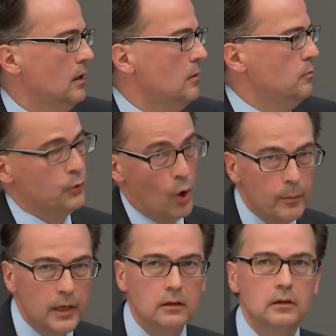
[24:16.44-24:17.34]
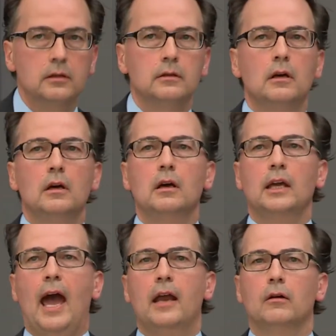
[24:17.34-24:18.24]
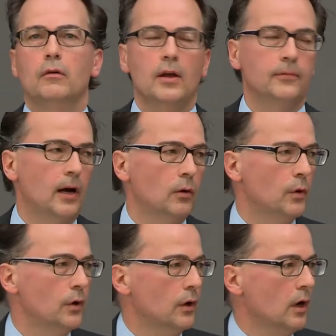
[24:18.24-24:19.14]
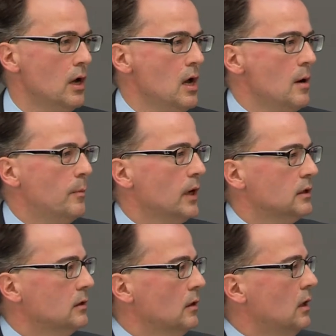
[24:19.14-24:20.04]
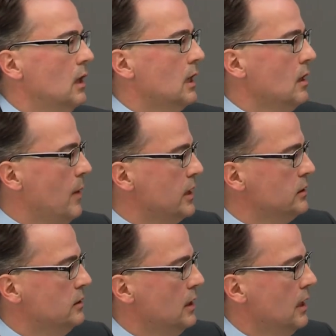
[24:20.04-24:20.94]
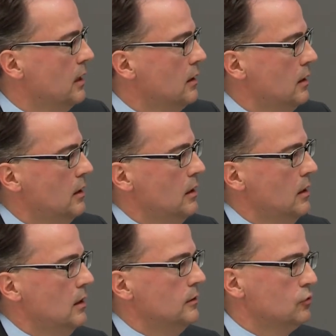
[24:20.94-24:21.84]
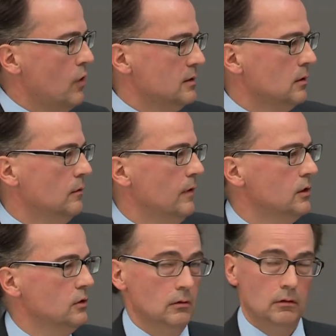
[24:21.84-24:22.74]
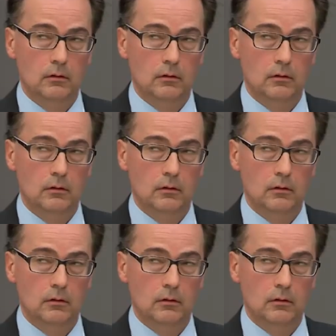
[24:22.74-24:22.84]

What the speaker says: prominent category of our work, but I can mention there the Trust Convention on the